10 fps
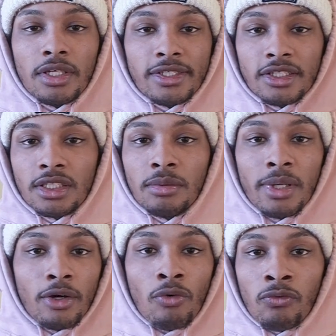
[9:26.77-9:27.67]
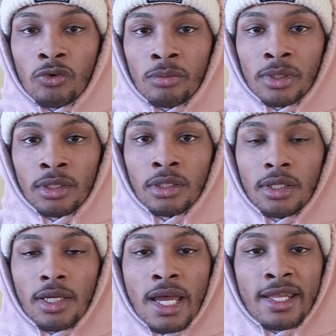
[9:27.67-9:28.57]
essentially by
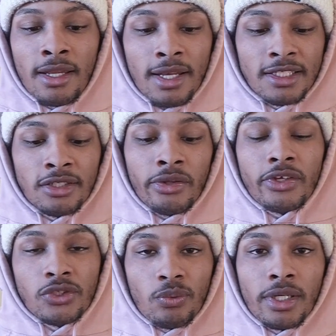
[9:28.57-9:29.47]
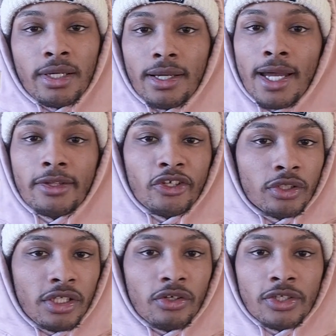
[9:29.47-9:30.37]
overwhelming, and then that's another swing at
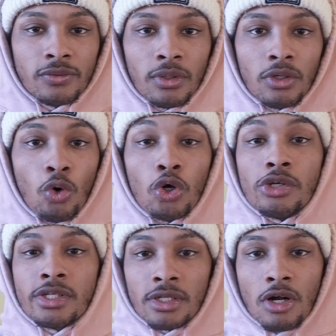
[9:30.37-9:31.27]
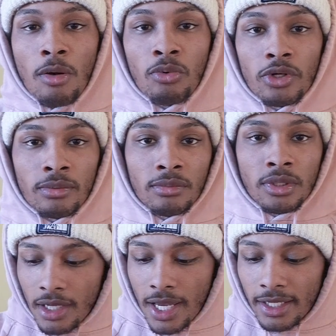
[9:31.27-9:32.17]
their leader as well, or you can combo him.
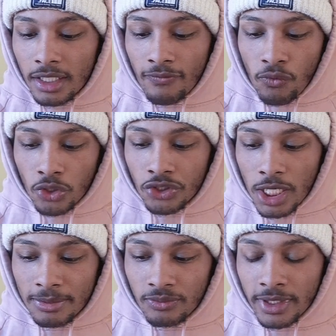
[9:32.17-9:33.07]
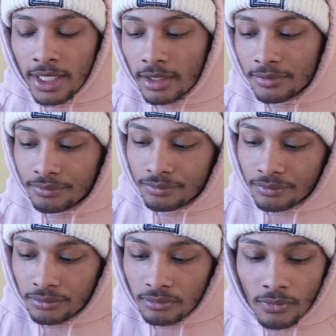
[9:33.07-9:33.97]
And then the 4-drops, we got
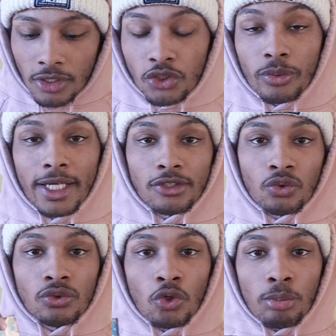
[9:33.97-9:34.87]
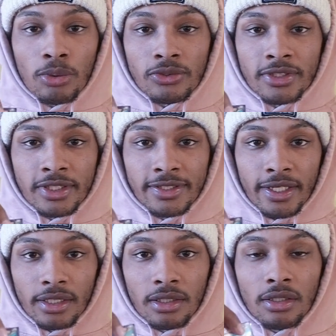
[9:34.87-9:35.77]
2 Topos in this
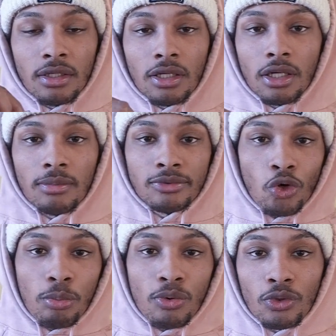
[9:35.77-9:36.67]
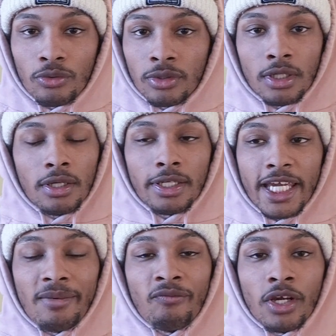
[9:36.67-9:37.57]
deck. Topo
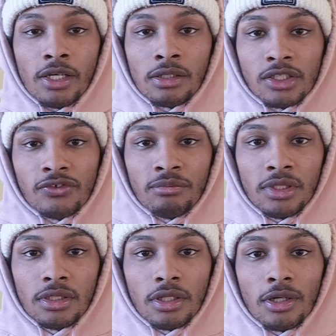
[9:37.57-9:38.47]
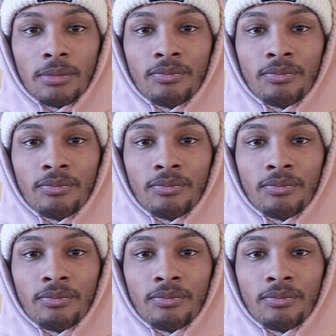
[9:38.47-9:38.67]
came very clutch for me